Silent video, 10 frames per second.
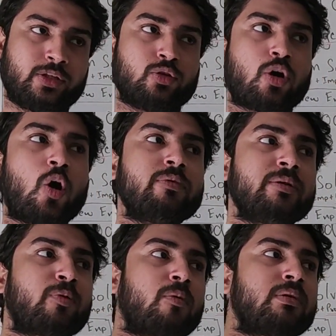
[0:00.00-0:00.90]
You know, how
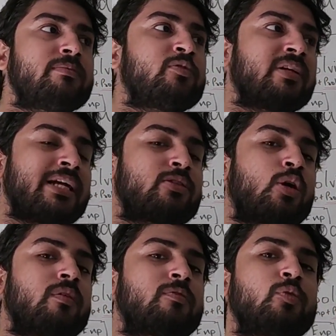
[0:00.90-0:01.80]
many problems will I
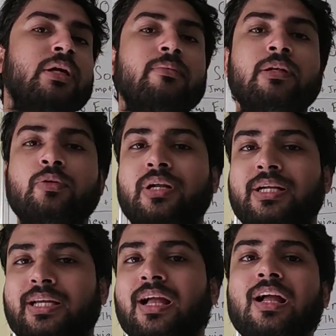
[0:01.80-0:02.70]
solve to be able to
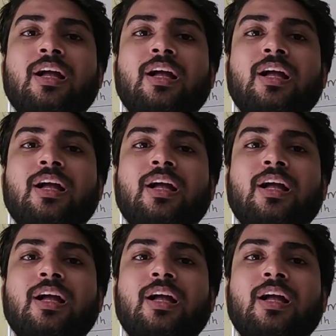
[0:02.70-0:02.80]
ready?